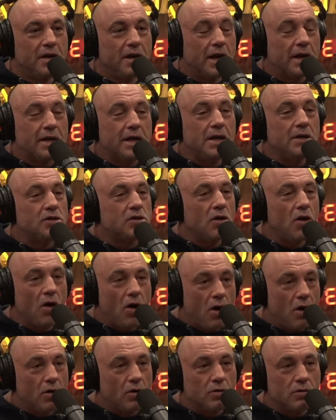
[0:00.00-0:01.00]
Like, it's
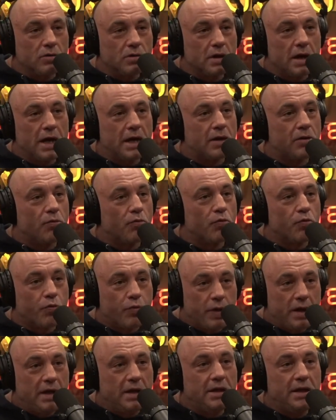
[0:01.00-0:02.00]
all, like,
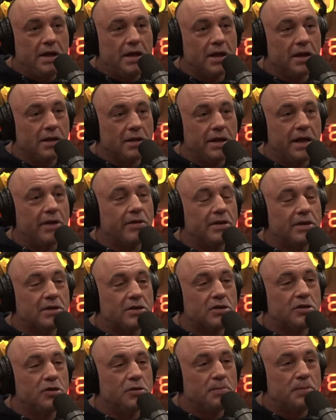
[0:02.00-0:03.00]
really
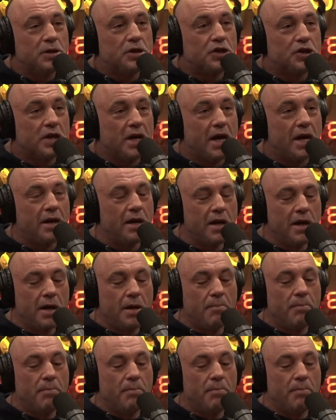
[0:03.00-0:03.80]
hilarious, stupid shit.